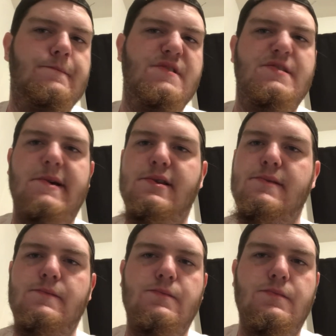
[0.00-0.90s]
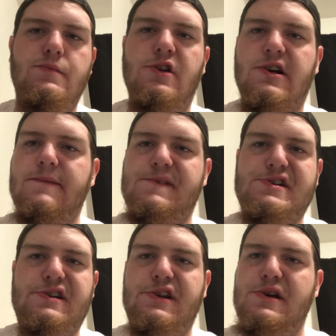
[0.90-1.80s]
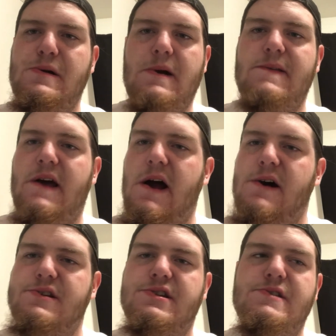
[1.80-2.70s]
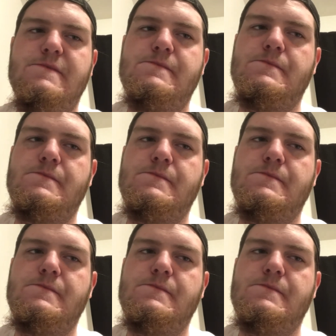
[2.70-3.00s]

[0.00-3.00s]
Just been looking for shit to do around the house,